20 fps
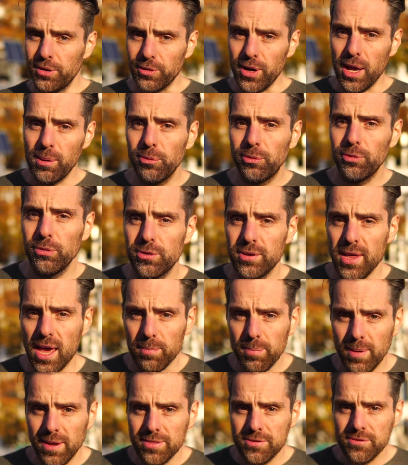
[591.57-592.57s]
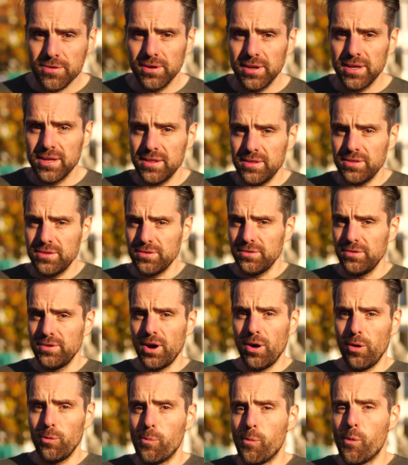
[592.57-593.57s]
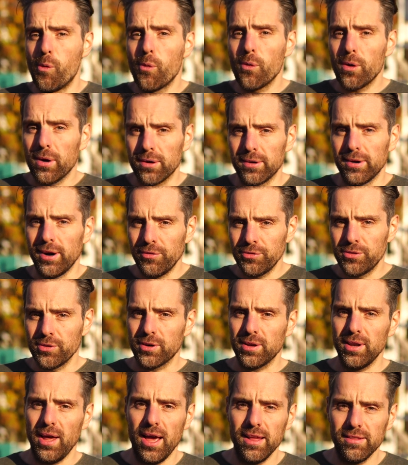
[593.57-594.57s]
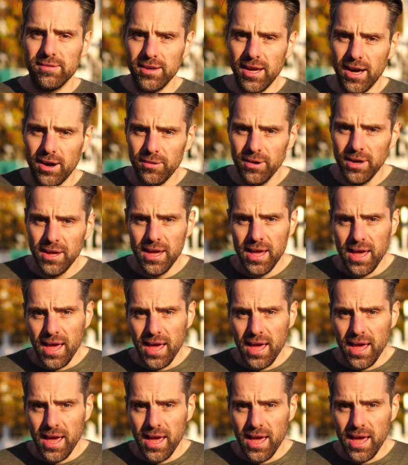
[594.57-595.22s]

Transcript: You're able to segment your list. You know more of your clients now.